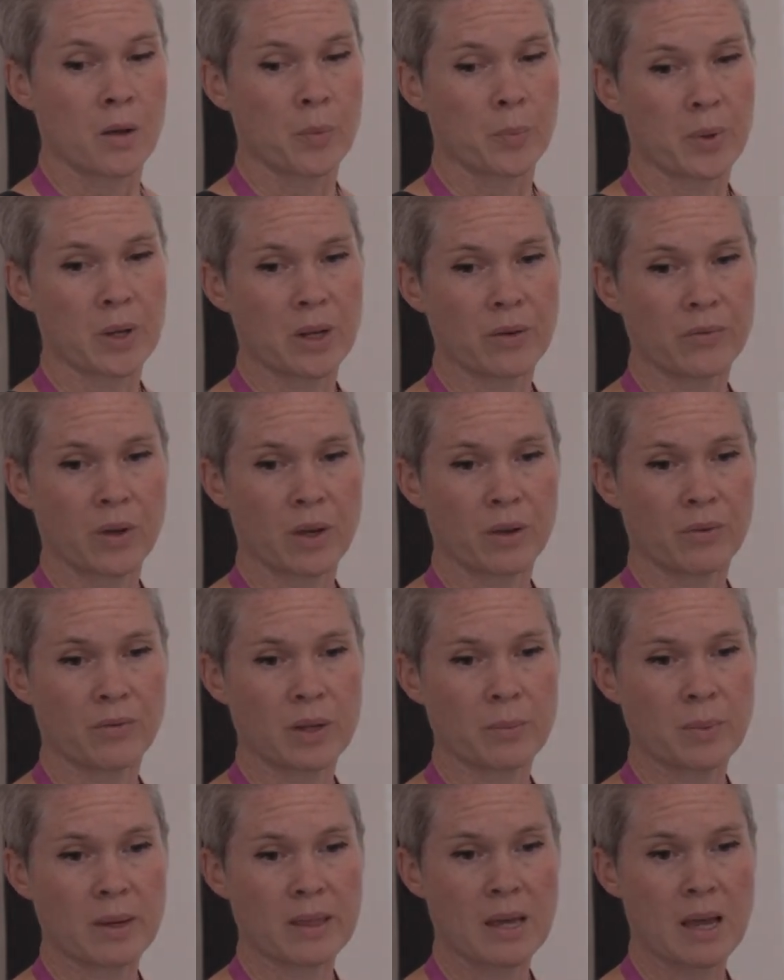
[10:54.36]
Bit of
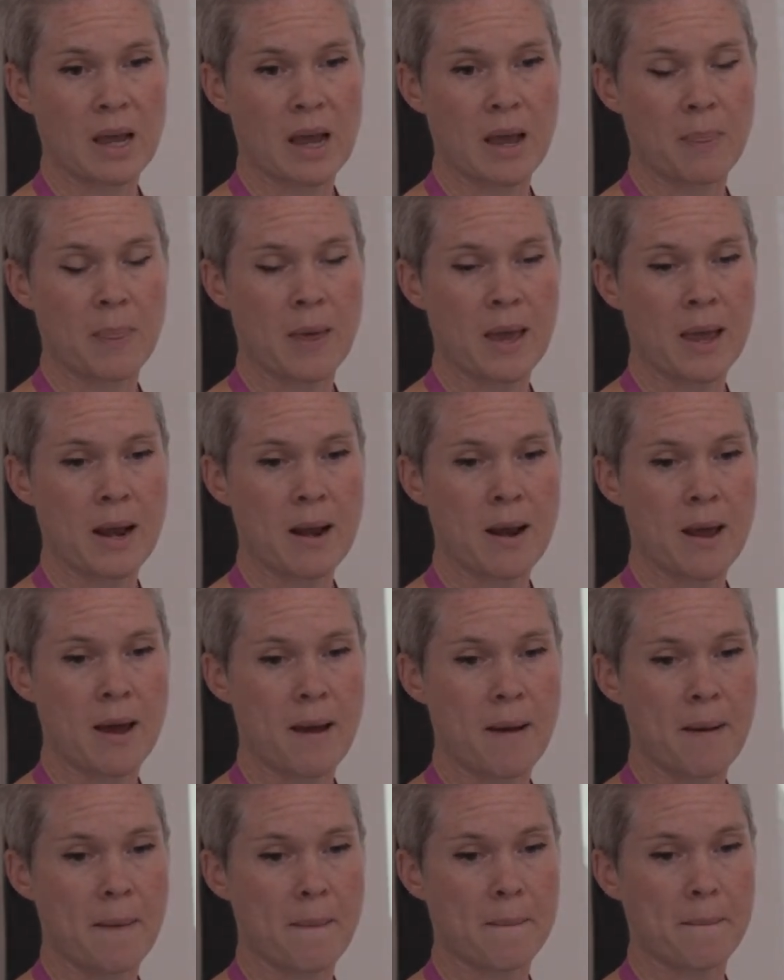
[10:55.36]
feedback there. And then
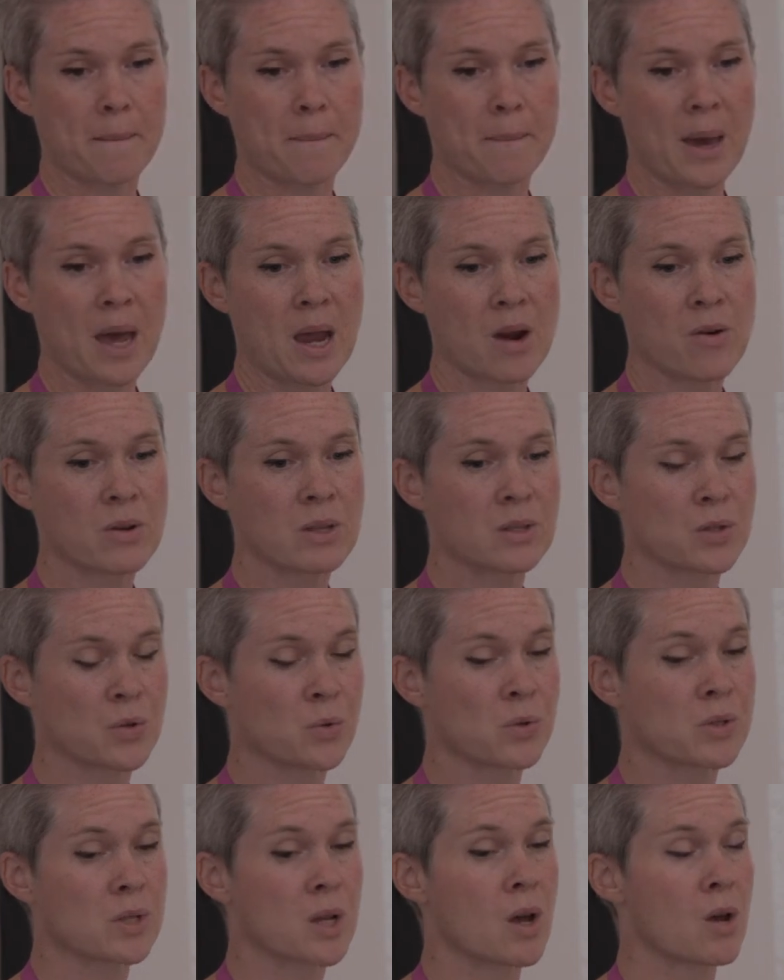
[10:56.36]
parents
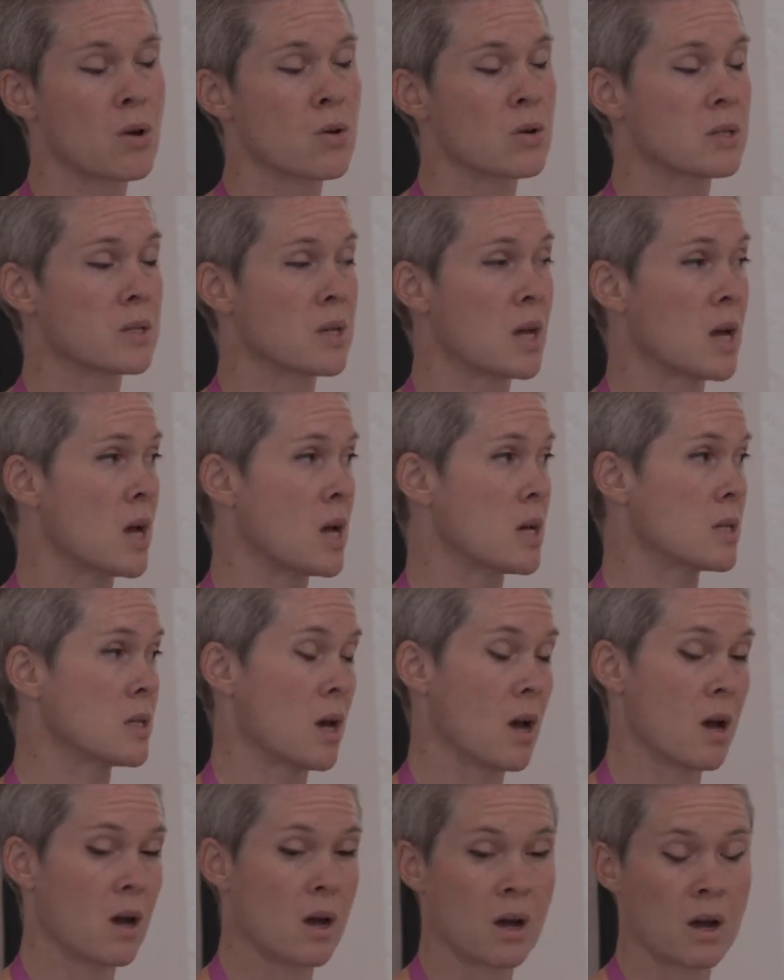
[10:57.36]
also said
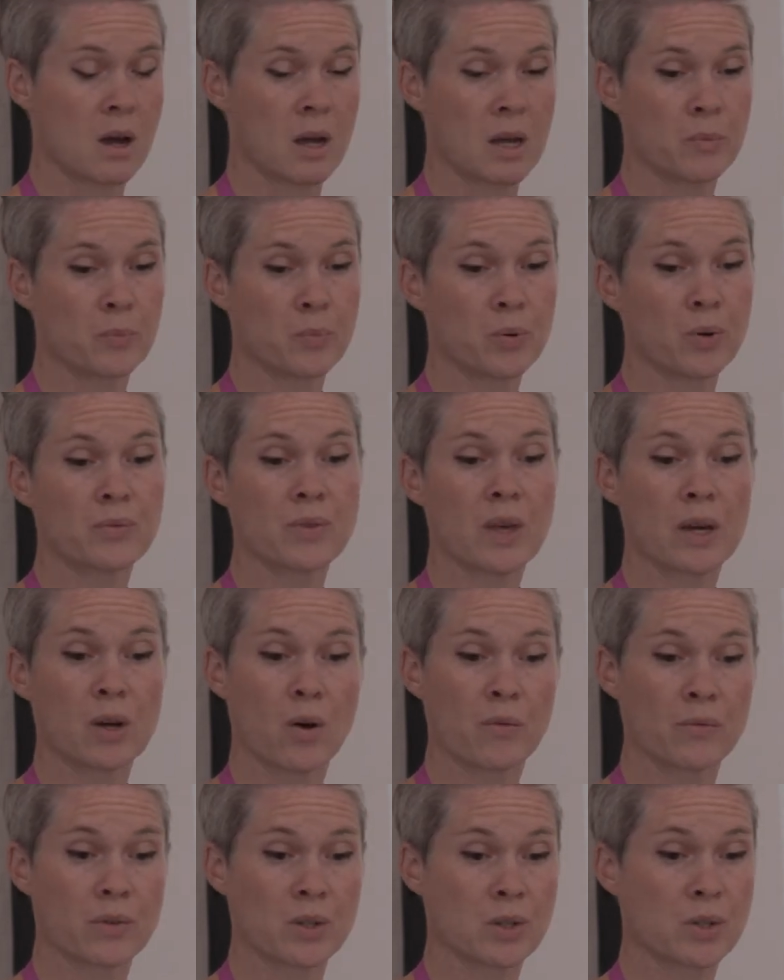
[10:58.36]
improve their
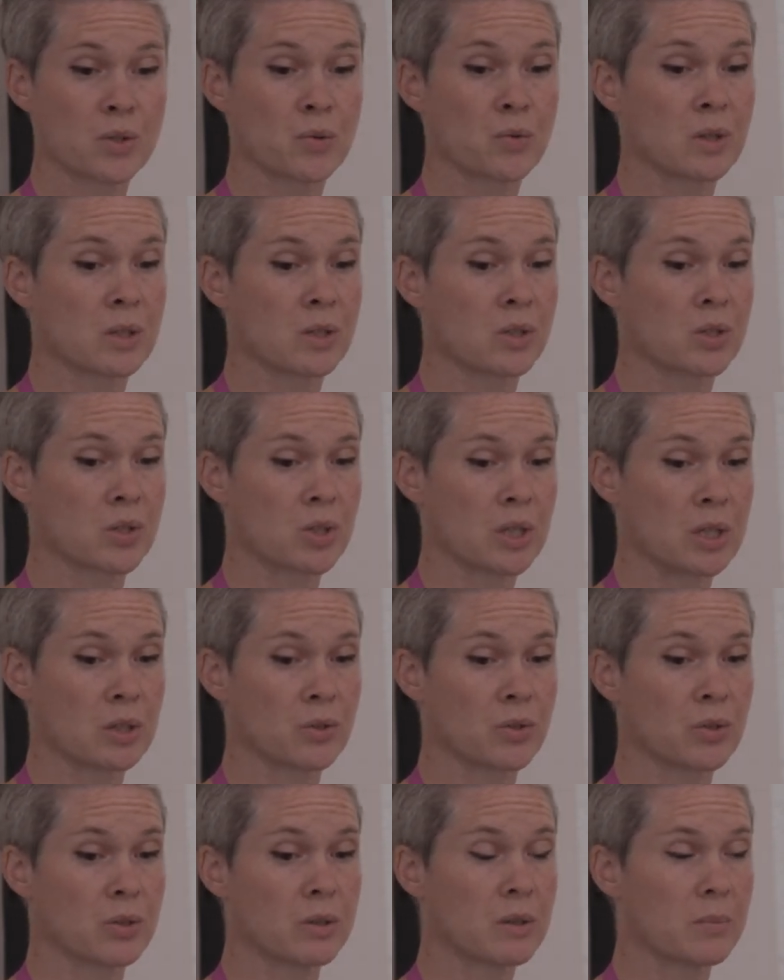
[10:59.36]
confidence talking to
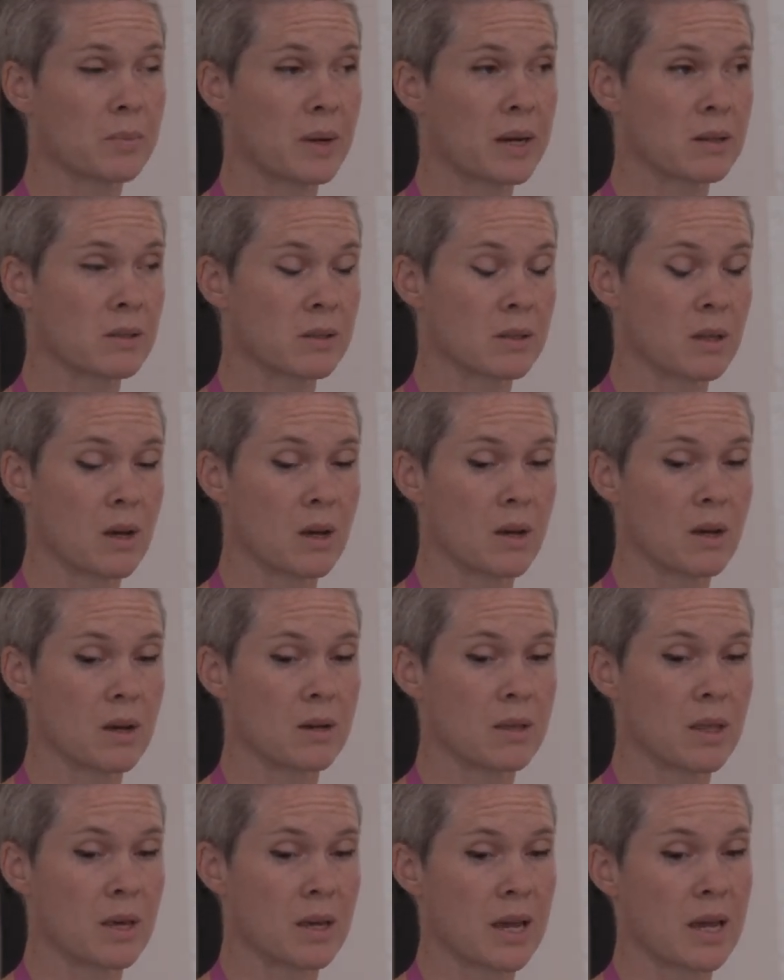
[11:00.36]
children about
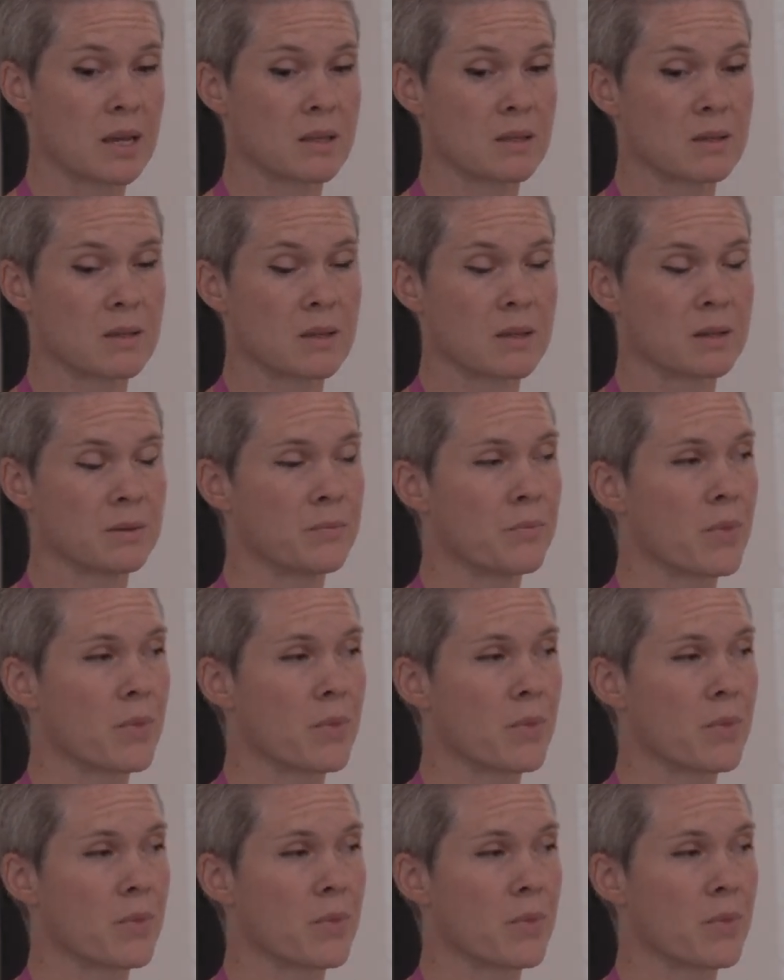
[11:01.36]
their cancer.